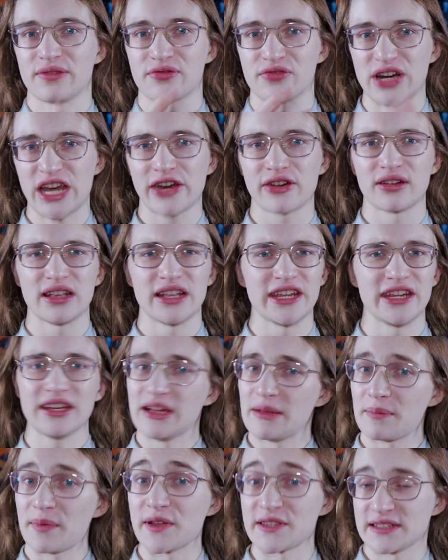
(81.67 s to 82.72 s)
frequently.
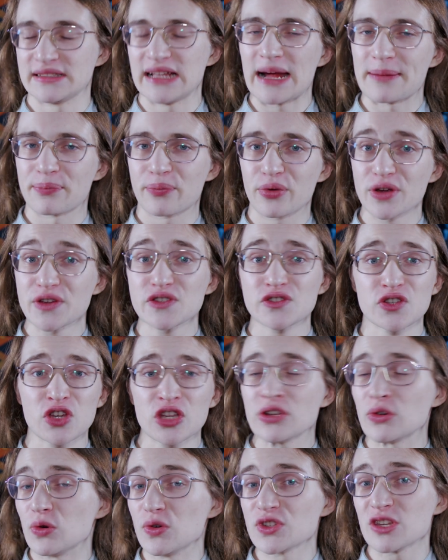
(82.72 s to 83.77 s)
Plus at that price, you could
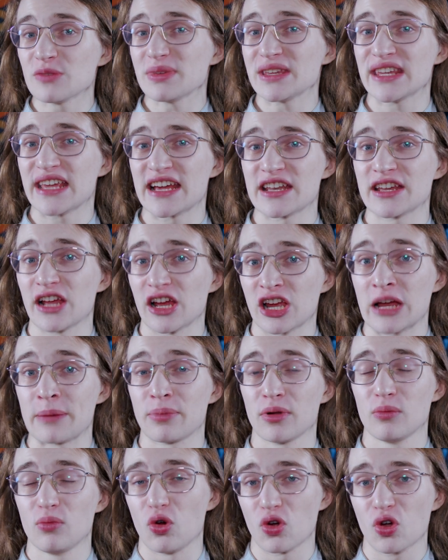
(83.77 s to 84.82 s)
also be getting a
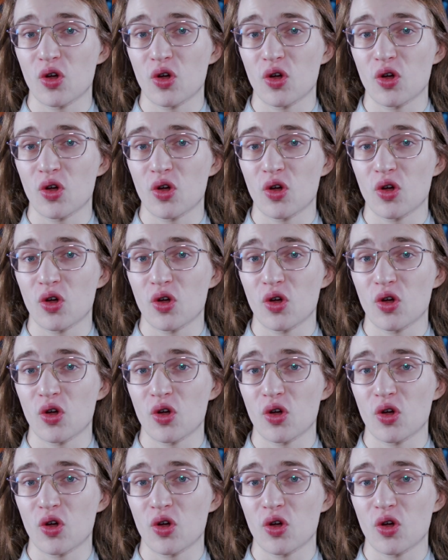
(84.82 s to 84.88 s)
couple more